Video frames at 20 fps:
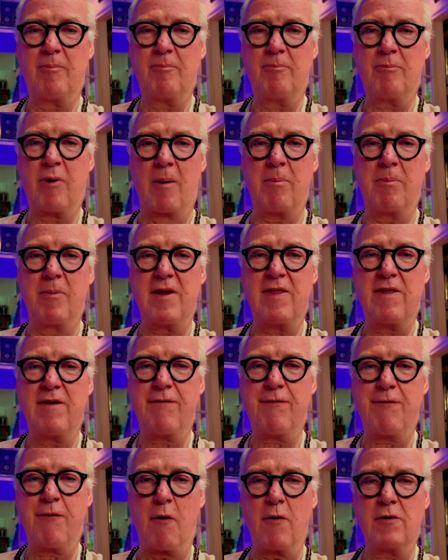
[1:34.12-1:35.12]
probably the
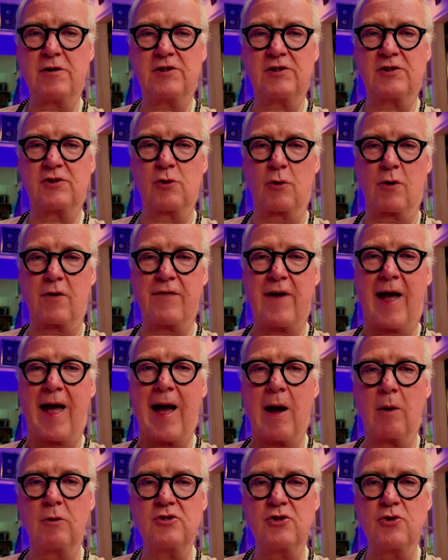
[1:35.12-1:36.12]
first sort of
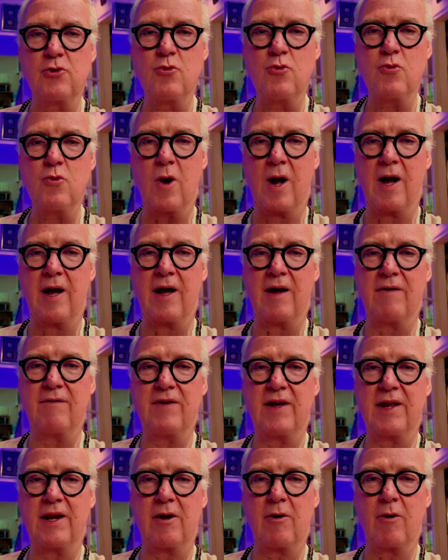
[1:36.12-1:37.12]
how-to
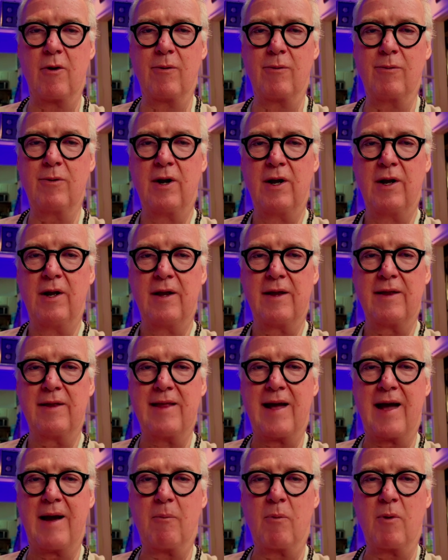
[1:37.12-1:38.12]
video
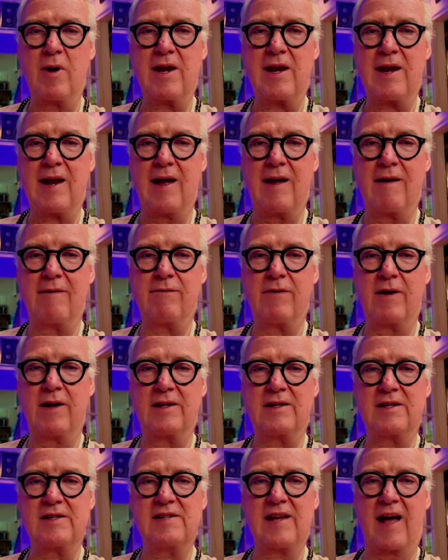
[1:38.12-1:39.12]
that we
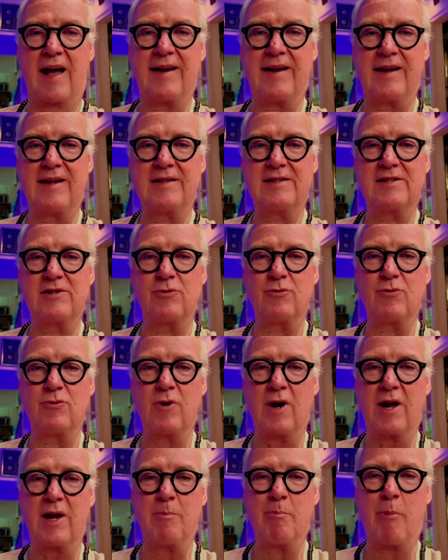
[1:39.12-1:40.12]
have decided
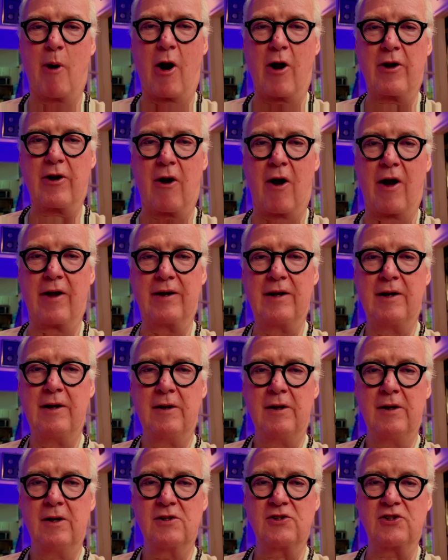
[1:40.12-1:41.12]
to embark on.
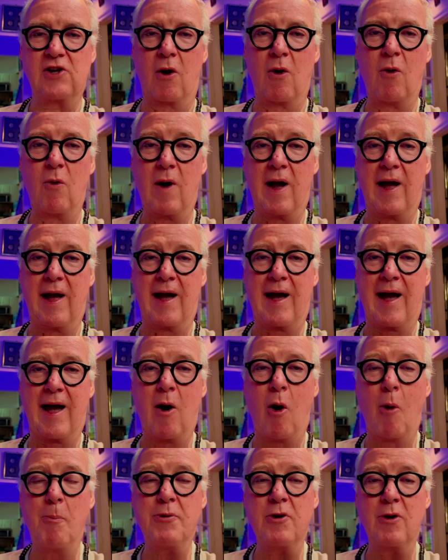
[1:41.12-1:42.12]
So I
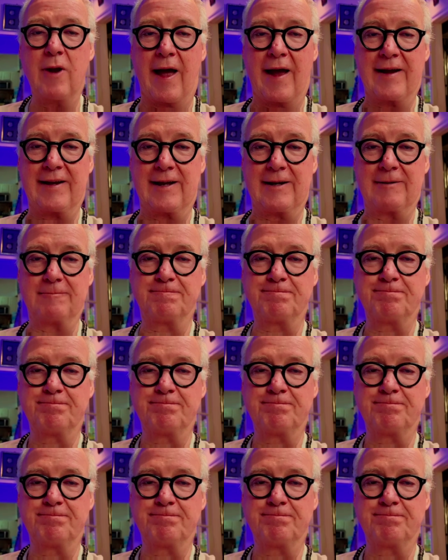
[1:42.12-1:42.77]
hope you like it.